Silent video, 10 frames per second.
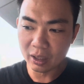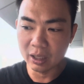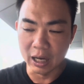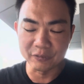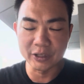
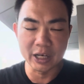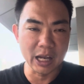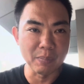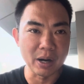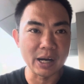after an
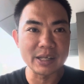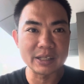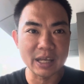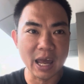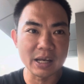MRI
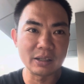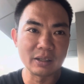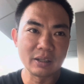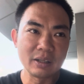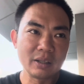scan,
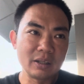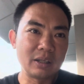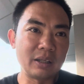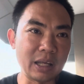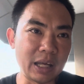
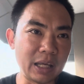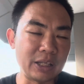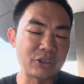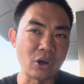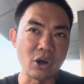they
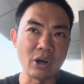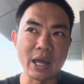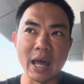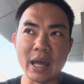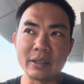saw
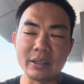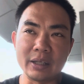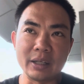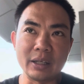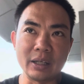that
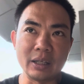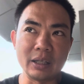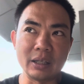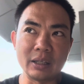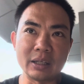
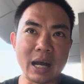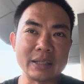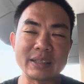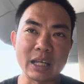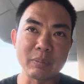the
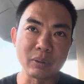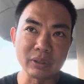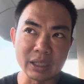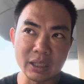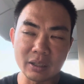unstable
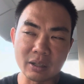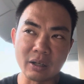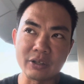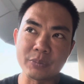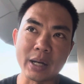knee
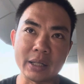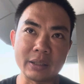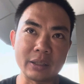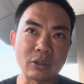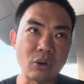caused by
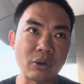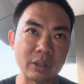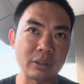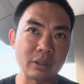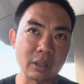the
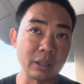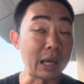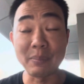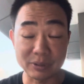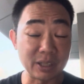
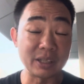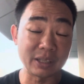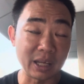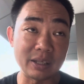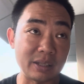
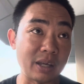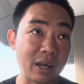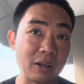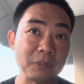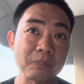absent
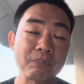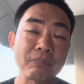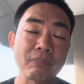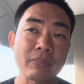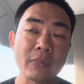ACL
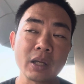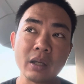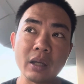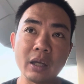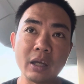
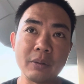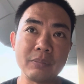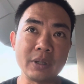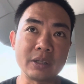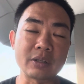
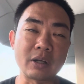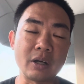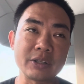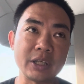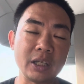is
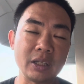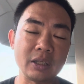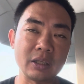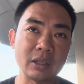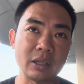
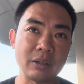causing